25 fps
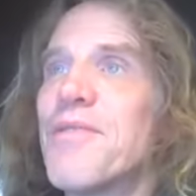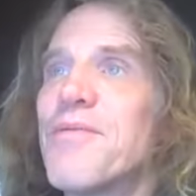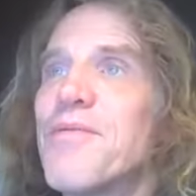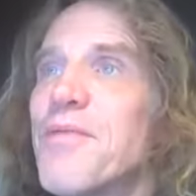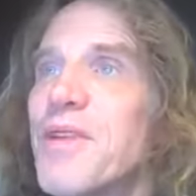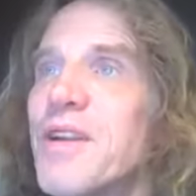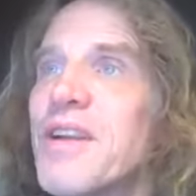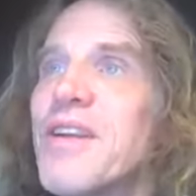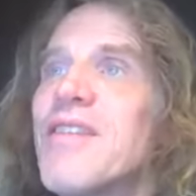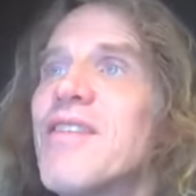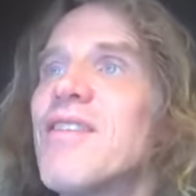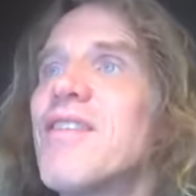a
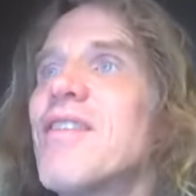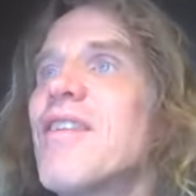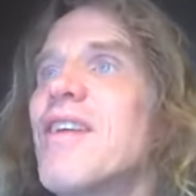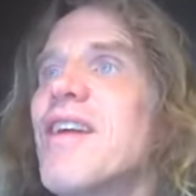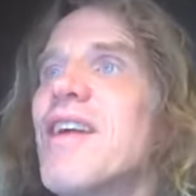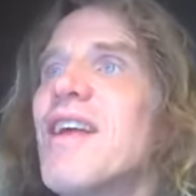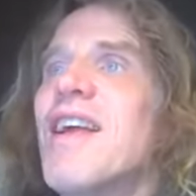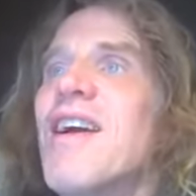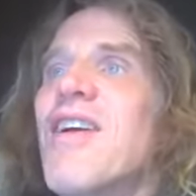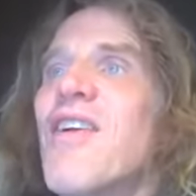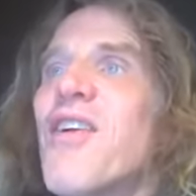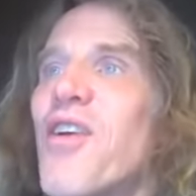real
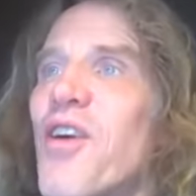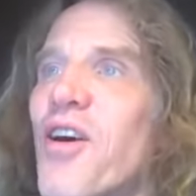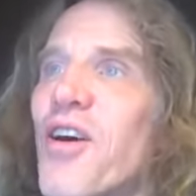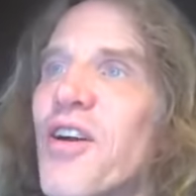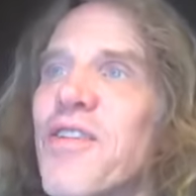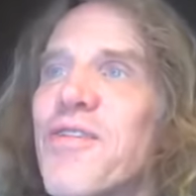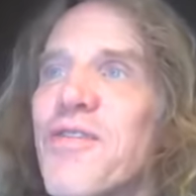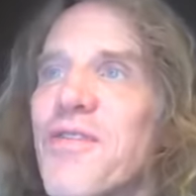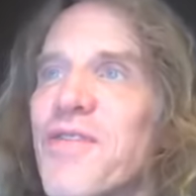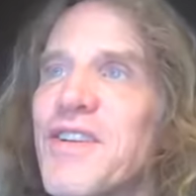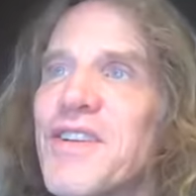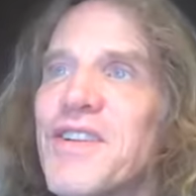
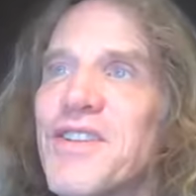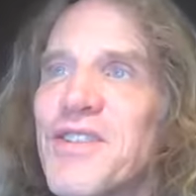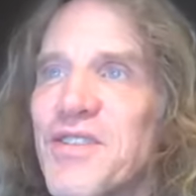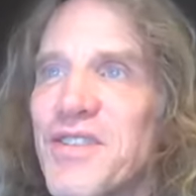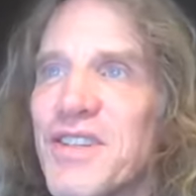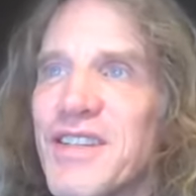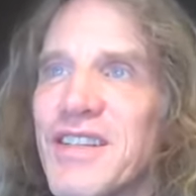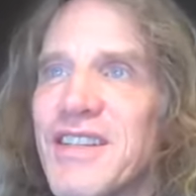artificial